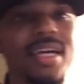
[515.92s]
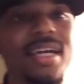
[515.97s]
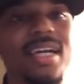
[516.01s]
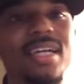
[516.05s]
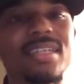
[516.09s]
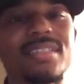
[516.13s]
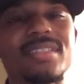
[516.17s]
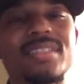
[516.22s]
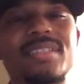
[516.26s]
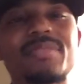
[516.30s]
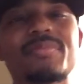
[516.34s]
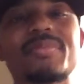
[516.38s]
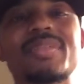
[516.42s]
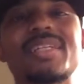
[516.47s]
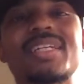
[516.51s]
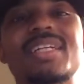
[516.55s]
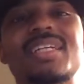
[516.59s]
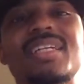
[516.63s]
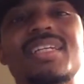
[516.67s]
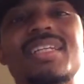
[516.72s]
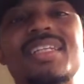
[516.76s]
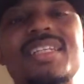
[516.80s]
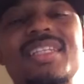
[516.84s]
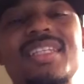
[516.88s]
like I said,
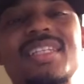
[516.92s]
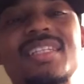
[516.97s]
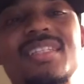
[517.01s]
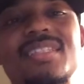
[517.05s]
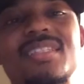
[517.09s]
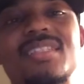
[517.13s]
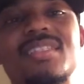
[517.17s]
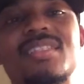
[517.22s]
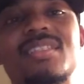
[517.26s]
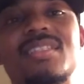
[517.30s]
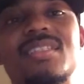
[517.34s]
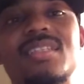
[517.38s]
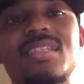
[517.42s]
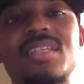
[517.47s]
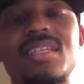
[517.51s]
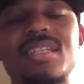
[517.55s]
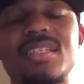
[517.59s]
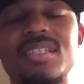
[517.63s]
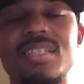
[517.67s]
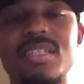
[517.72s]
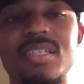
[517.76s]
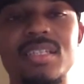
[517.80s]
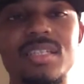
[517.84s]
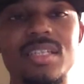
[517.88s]
man, it's
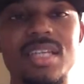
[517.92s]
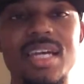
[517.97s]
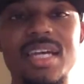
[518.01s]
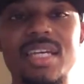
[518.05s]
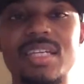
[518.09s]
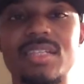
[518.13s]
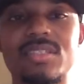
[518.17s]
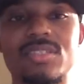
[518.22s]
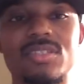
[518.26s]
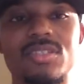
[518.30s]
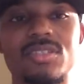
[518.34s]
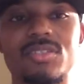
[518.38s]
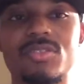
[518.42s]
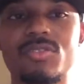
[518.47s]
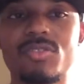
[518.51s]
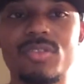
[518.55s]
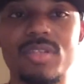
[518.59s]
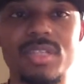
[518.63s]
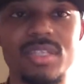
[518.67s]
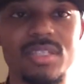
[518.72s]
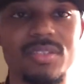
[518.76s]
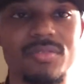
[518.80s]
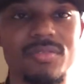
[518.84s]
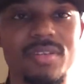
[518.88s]
just
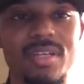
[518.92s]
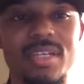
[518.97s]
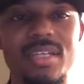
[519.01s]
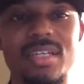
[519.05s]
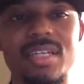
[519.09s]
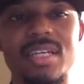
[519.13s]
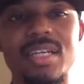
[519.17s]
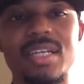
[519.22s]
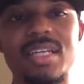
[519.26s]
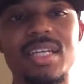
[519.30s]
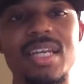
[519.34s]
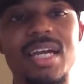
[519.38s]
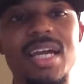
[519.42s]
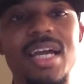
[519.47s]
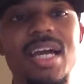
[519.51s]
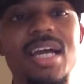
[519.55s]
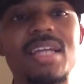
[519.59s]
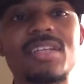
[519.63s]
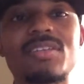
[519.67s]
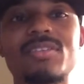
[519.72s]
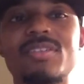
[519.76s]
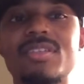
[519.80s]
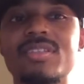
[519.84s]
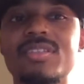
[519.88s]
crazy right now. And like
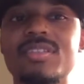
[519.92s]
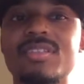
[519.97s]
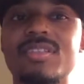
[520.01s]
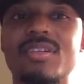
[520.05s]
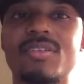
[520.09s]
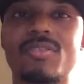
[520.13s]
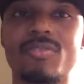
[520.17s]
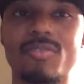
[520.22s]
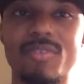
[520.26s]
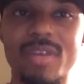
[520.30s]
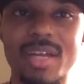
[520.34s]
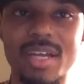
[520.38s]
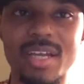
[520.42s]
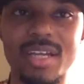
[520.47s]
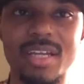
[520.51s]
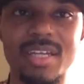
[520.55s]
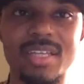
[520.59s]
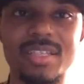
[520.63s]
I know this is a rant.